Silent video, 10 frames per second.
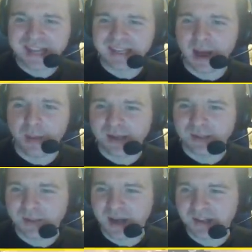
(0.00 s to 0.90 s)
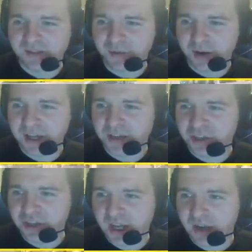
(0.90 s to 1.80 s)
down by some guy's freaking
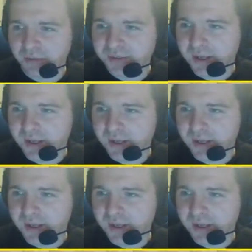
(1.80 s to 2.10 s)
shield.